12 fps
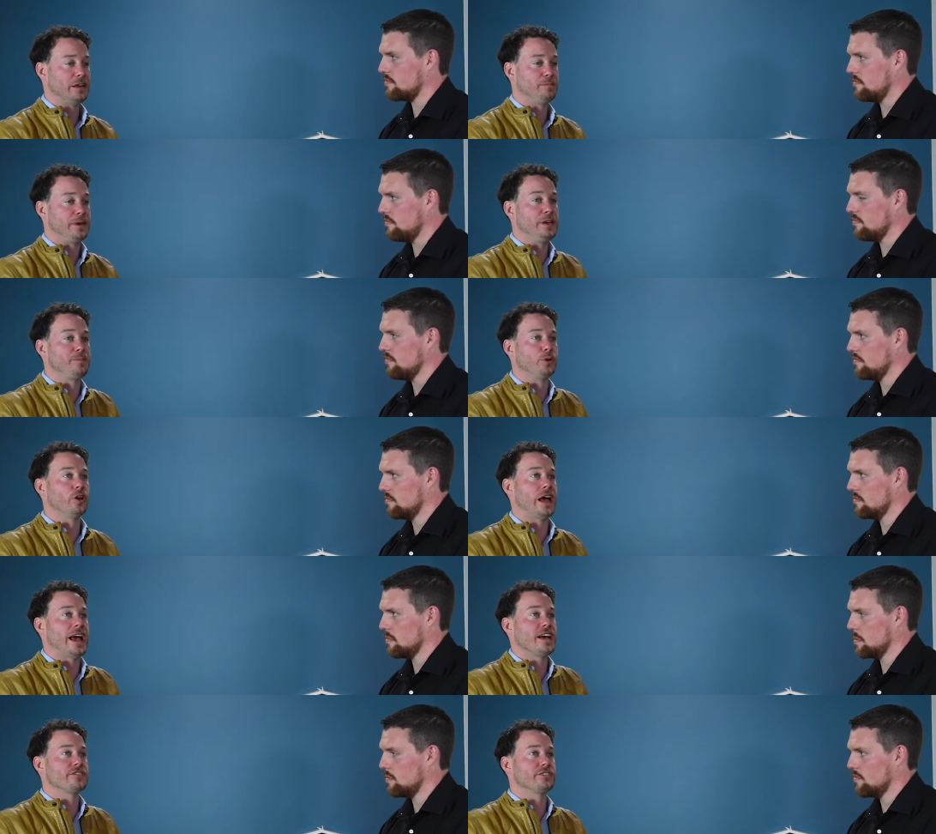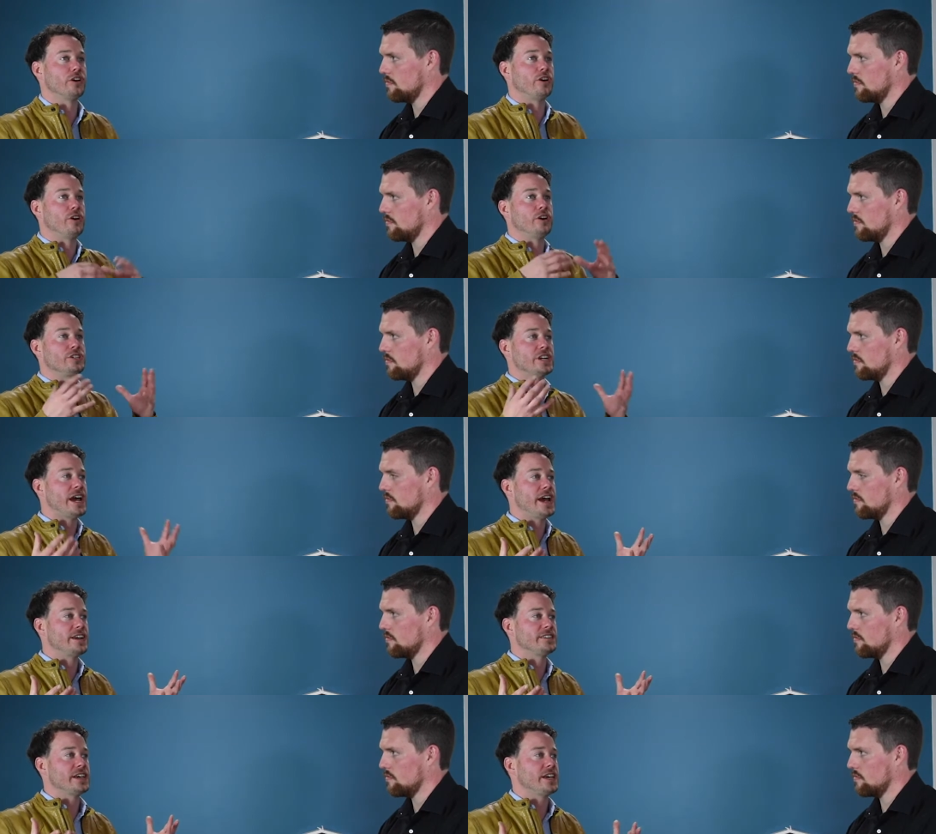Speaker 1: and people as large
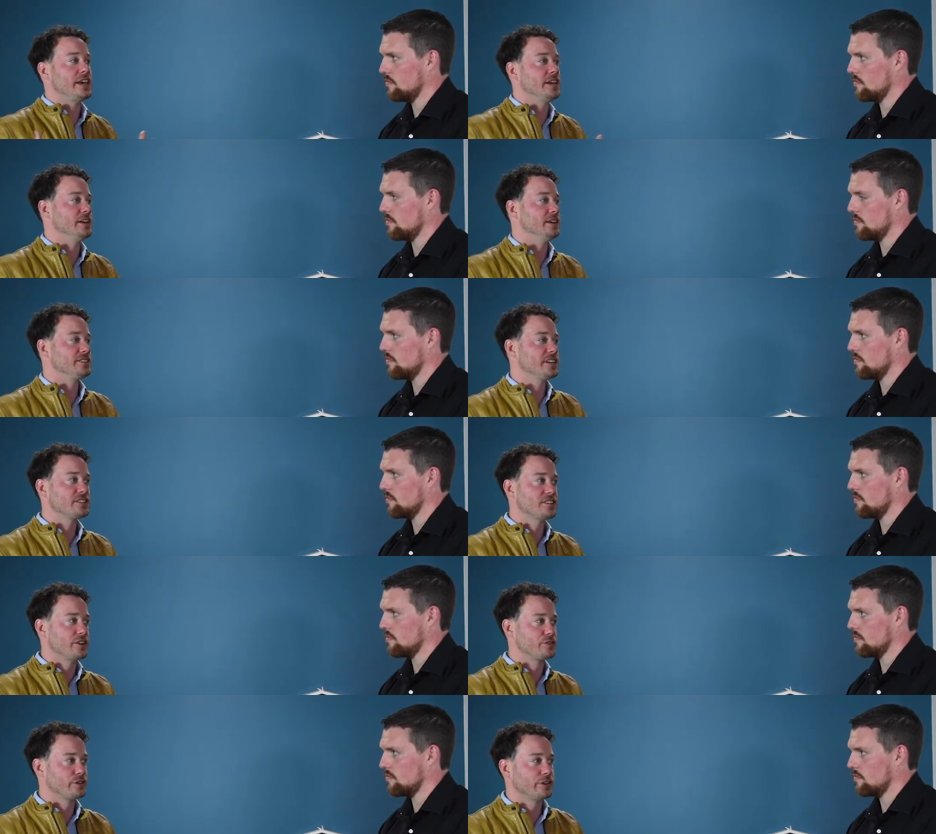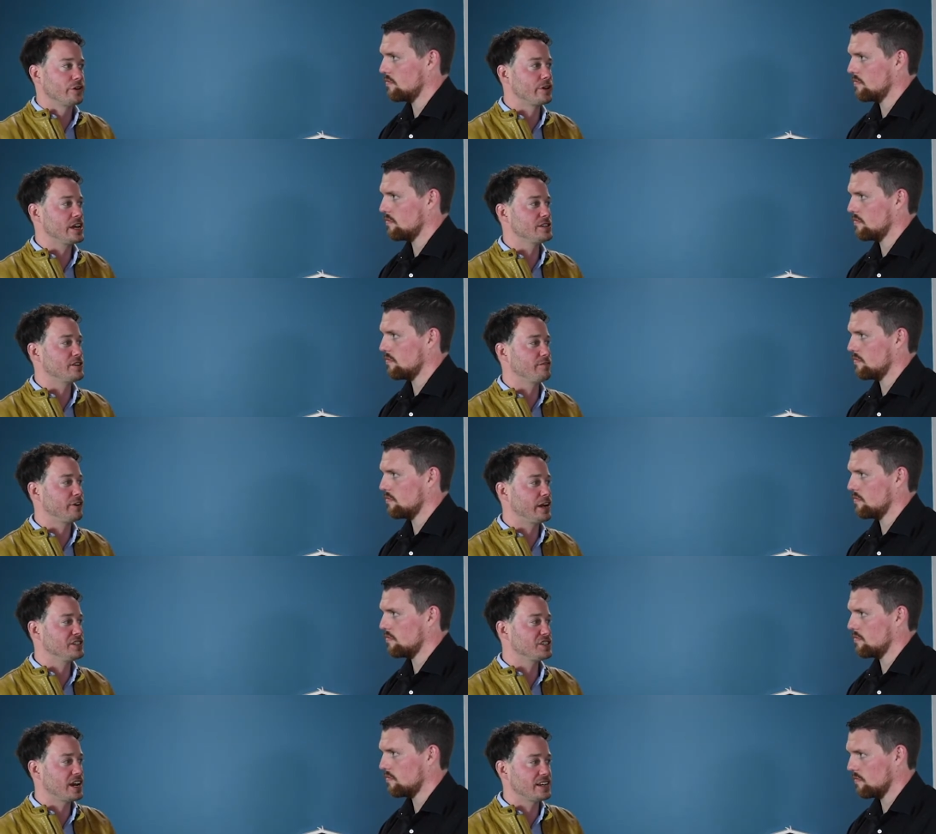as a six hundred location
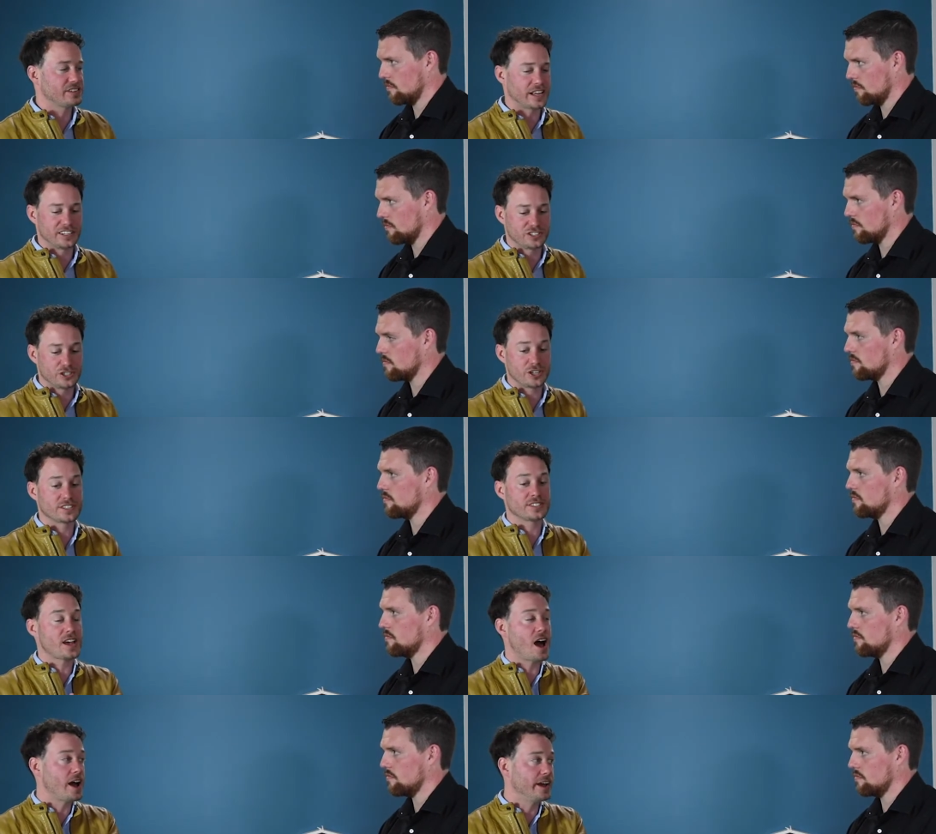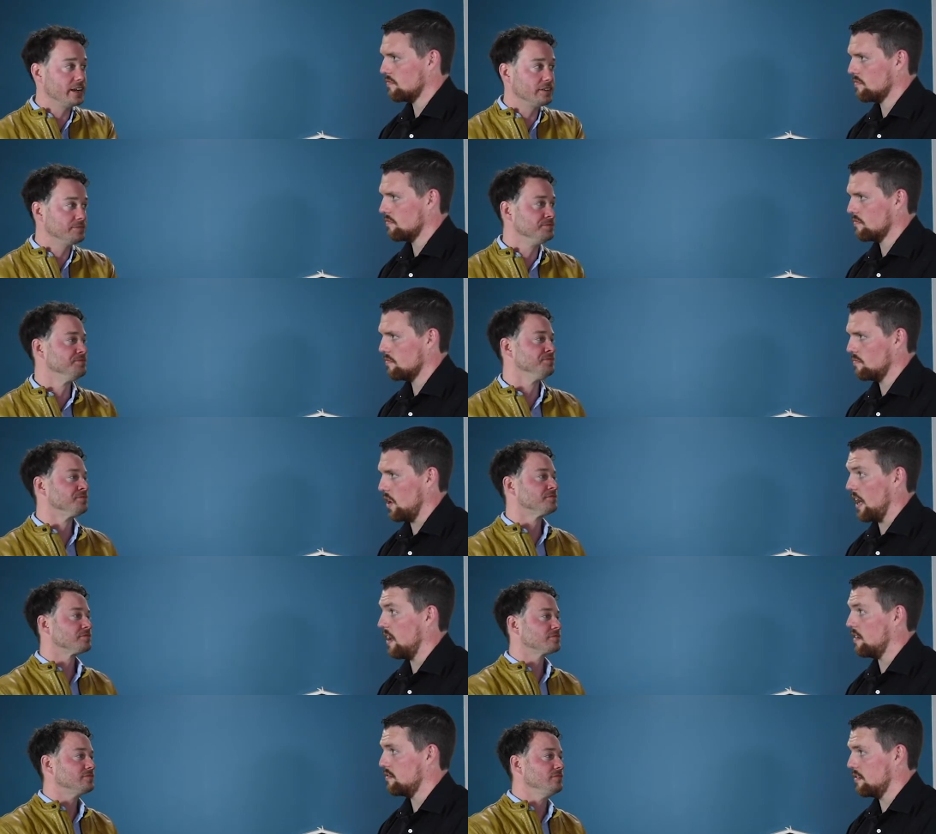franchise like just sign.
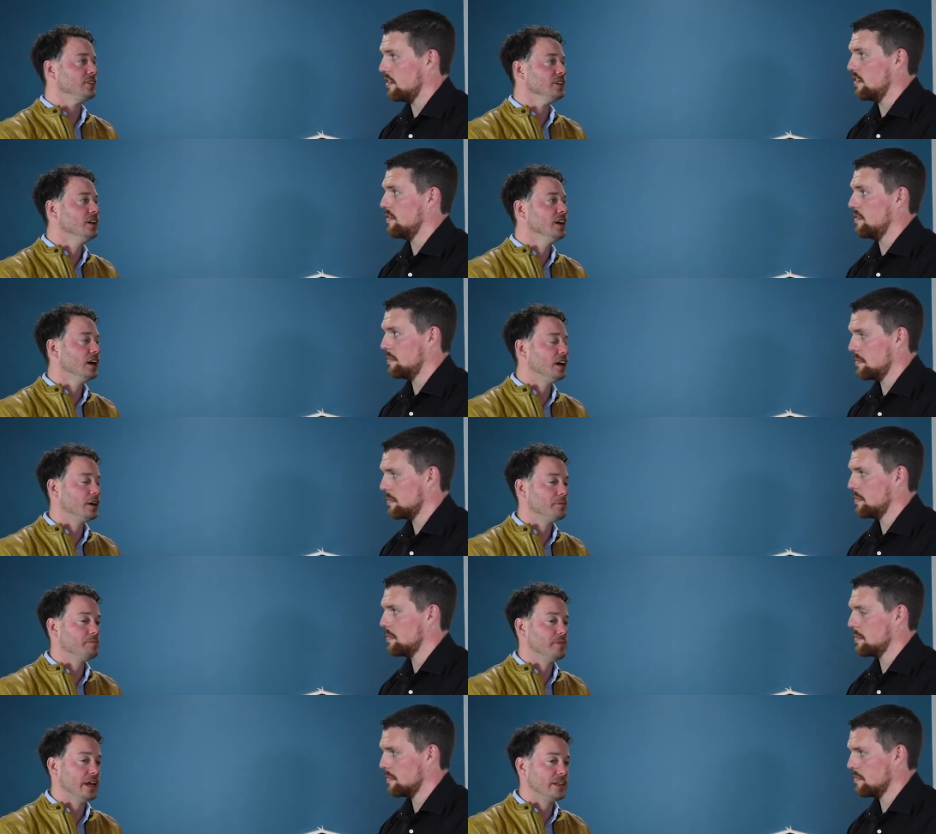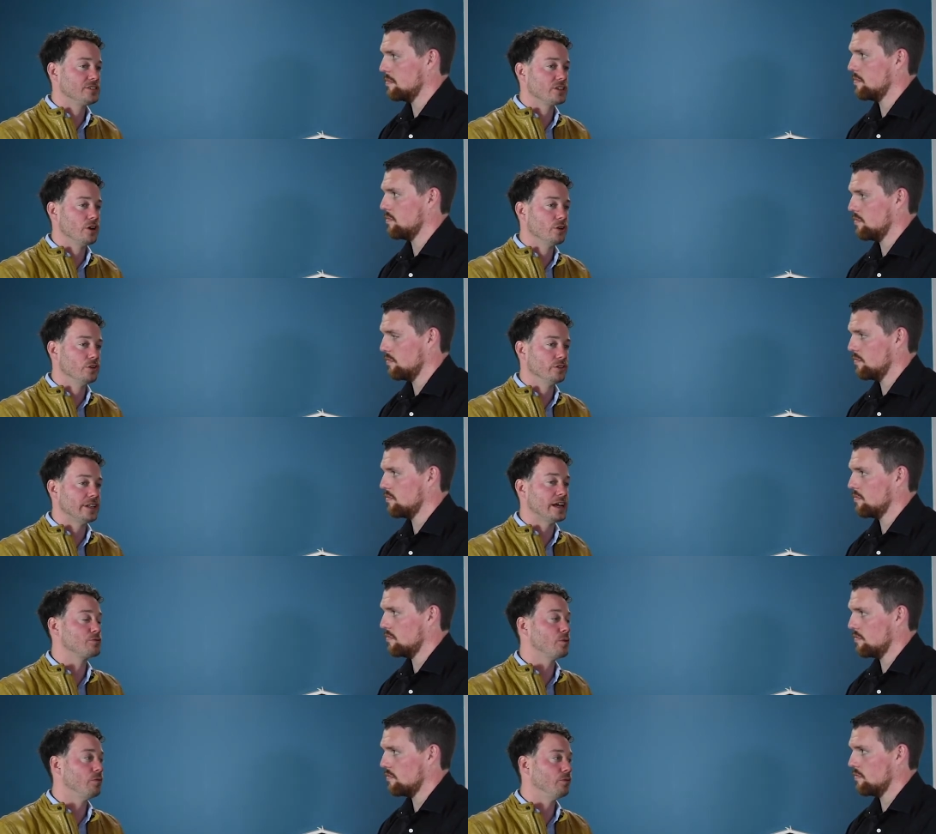
Speaker 2: Wow, really?
Speaker 1: Um, and so
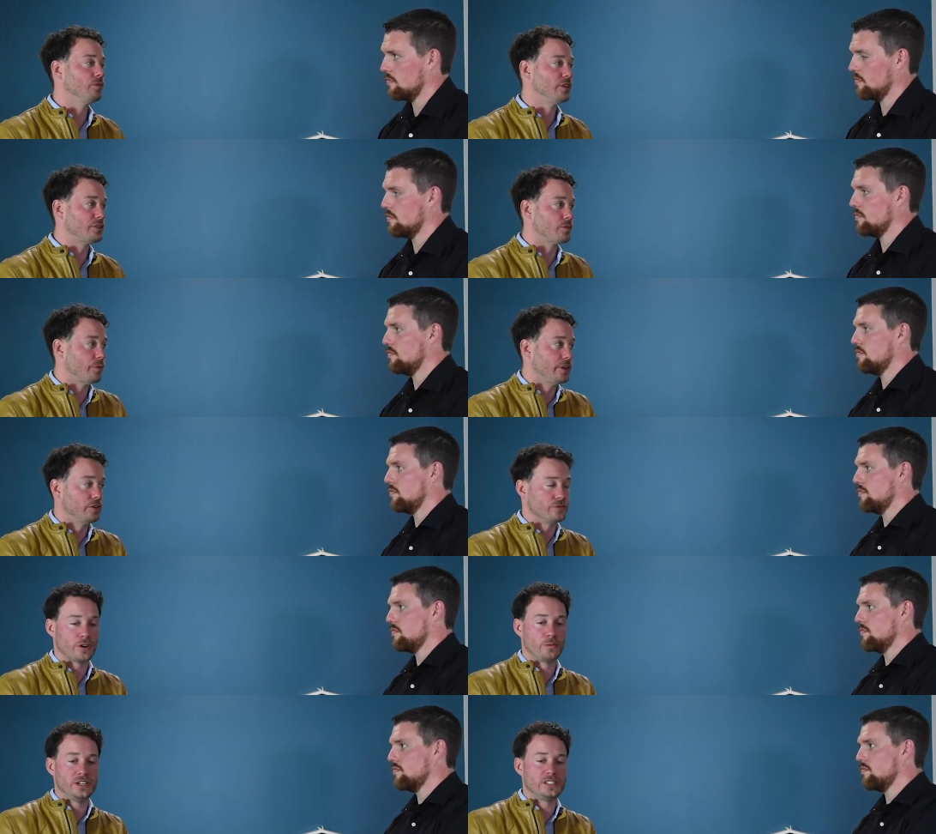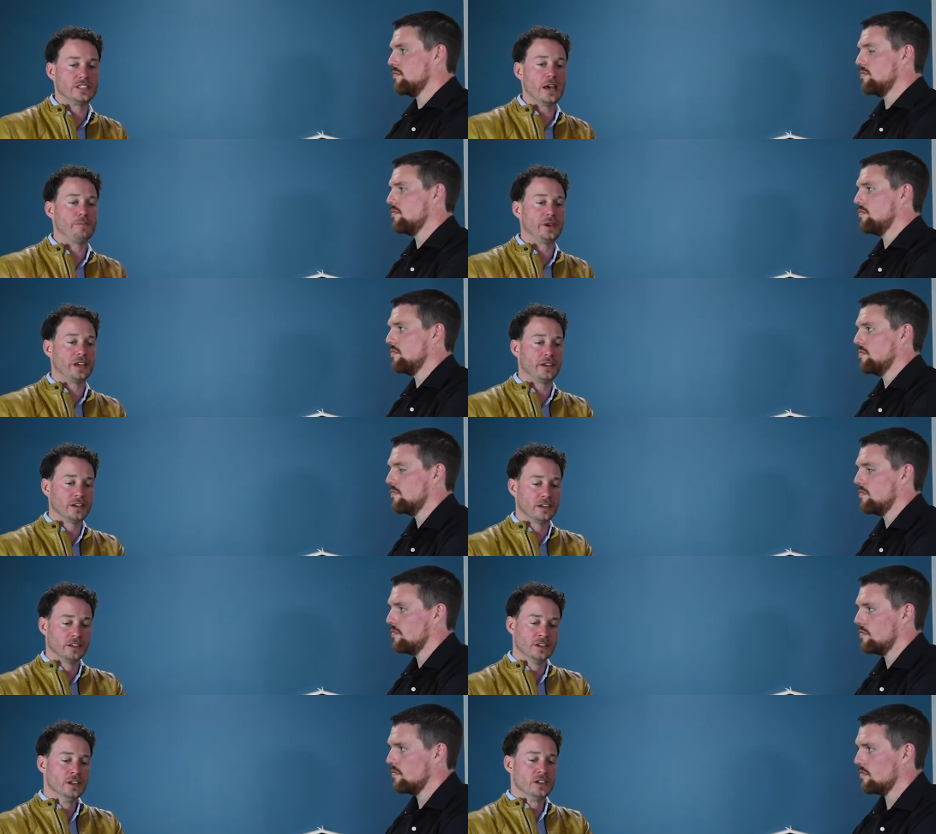that's what that's what we do. So we step in
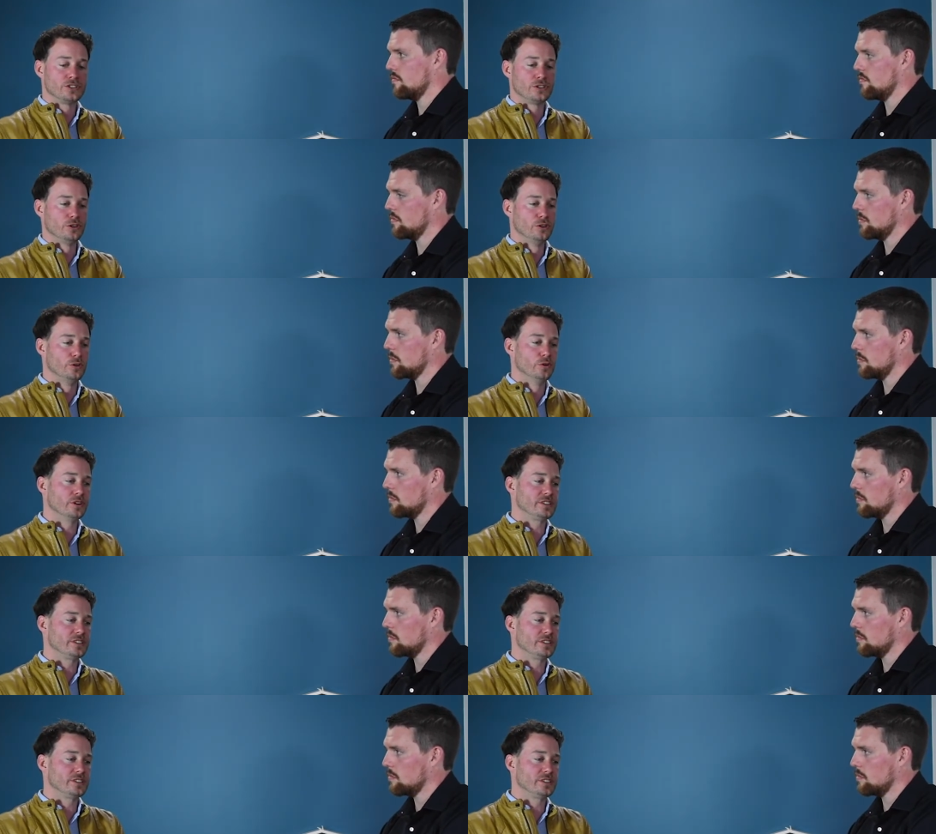to